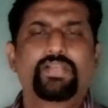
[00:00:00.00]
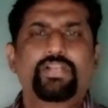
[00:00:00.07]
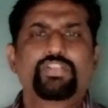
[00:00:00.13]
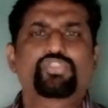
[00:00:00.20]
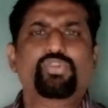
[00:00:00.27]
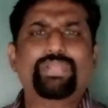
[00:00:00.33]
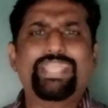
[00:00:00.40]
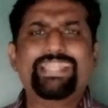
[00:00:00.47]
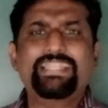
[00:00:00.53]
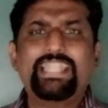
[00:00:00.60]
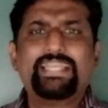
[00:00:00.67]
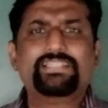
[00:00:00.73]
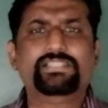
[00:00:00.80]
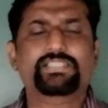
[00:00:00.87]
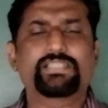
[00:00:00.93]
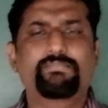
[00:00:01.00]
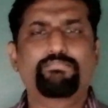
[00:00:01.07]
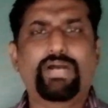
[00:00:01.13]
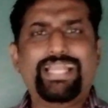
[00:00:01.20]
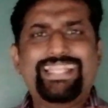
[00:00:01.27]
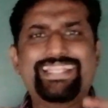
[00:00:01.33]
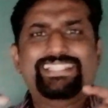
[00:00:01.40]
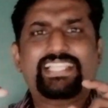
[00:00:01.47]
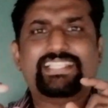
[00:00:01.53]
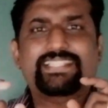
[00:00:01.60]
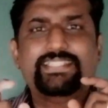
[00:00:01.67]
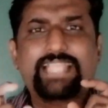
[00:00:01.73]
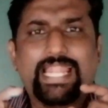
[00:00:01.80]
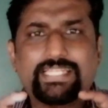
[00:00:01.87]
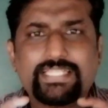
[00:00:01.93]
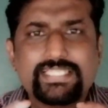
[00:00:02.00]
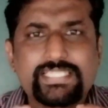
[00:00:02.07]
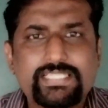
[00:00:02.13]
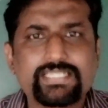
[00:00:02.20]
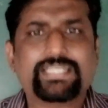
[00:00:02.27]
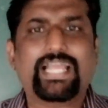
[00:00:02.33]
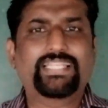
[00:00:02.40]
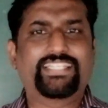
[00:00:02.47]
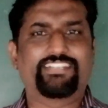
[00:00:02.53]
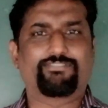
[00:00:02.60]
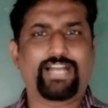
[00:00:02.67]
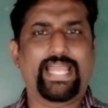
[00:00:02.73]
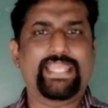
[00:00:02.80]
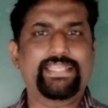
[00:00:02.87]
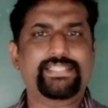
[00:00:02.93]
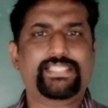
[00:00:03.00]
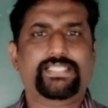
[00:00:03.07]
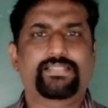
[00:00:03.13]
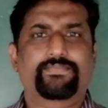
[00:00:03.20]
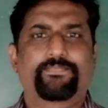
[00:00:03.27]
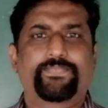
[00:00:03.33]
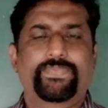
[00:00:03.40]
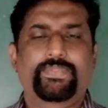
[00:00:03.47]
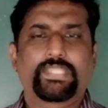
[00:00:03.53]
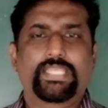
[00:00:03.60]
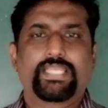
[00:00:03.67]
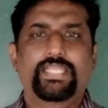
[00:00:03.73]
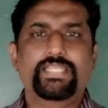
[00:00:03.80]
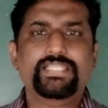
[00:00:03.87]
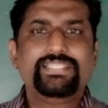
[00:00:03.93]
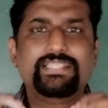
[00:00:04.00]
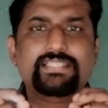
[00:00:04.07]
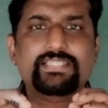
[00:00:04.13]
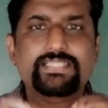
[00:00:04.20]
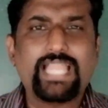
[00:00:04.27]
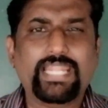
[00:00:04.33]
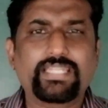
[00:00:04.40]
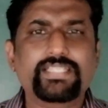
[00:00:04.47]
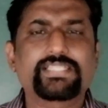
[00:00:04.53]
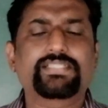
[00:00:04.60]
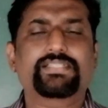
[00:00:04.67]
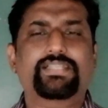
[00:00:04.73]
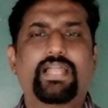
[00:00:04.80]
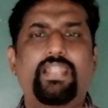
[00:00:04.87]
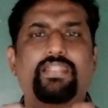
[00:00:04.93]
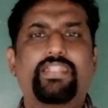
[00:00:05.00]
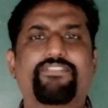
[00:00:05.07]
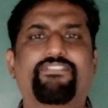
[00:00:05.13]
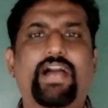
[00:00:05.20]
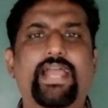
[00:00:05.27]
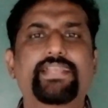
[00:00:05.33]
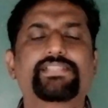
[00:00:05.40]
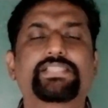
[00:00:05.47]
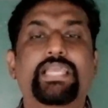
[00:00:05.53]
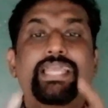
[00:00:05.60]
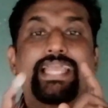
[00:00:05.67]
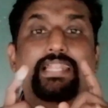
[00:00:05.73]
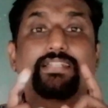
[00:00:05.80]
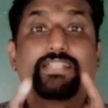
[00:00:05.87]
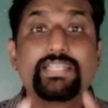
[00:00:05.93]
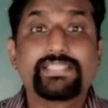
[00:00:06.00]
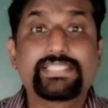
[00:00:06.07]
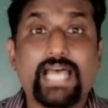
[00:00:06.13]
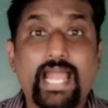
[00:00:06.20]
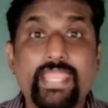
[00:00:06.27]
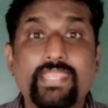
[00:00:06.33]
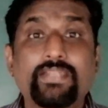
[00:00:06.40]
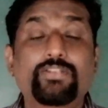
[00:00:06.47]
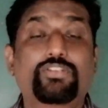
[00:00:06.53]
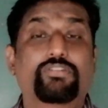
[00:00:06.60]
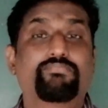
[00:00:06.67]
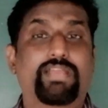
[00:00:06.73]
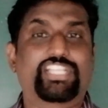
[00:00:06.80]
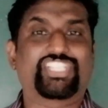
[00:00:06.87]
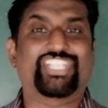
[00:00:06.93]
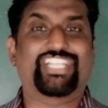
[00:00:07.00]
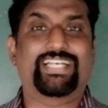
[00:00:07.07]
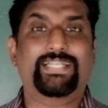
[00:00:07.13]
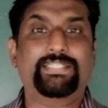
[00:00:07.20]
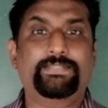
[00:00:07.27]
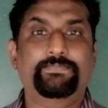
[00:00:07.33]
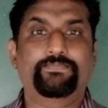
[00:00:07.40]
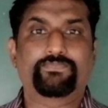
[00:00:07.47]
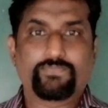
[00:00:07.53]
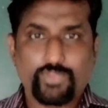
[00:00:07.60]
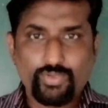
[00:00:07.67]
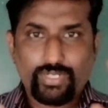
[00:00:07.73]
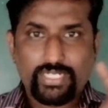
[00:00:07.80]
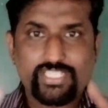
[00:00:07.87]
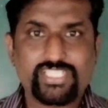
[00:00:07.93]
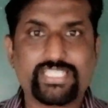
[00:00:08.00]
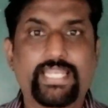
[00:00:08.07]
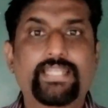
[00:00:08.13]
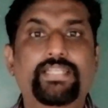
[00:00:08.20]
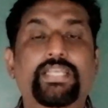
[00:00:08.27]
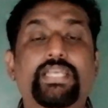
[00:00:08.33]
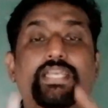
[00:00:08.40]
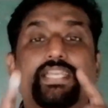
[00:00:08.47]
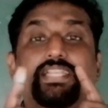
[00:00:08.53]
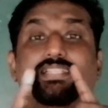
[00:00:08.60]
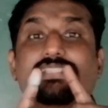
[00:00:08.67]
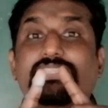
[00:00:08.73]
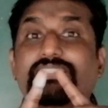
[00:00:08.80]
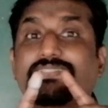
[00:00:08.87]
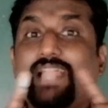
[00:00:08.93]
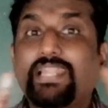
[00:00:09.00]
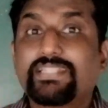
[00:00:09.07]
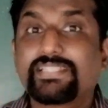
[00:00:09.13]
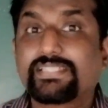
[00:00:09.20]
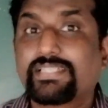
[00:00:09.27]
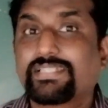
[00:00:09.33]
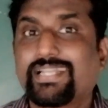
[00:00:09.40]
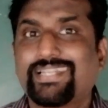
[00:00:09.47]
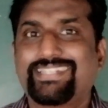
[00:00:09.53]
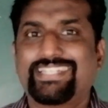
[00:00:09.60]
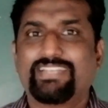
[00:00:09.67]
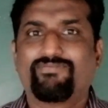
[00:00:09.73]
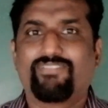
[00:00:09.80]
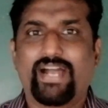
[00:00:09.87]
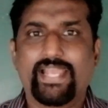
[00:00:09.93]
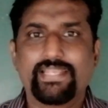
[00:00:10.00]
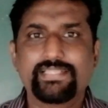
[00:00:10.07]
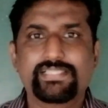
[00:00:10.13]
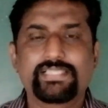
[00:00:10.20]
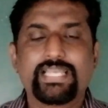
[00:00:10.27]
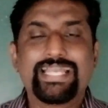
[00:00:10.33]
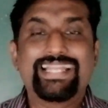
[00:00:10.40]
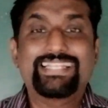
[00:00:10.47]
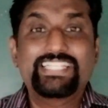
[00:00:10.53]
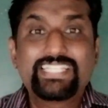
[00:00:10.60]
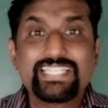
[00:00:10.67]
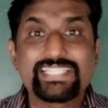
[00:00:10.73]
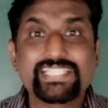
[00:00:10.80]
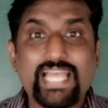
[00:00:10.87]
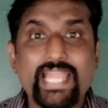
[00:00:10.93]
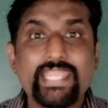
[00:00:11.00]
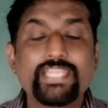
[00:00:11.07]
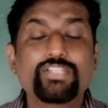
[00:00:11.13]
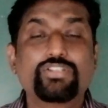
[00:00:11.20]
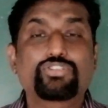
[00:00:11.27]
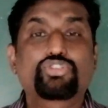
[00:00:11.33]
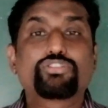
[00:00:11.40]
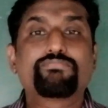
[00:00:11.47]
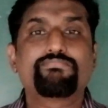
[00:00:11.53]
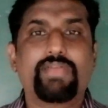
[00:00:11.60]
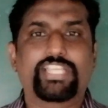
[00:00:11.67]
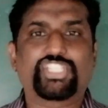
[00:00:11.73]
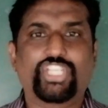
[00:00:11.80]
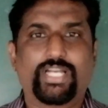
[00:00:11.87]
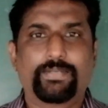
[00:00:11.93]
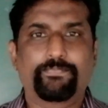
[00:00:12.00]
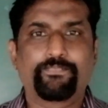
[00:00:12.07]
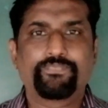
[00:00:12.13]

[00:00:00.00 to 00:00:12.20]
So index number is a statistical device. It is a statistical device designed to measure you understand? It is a statistical device designed to measure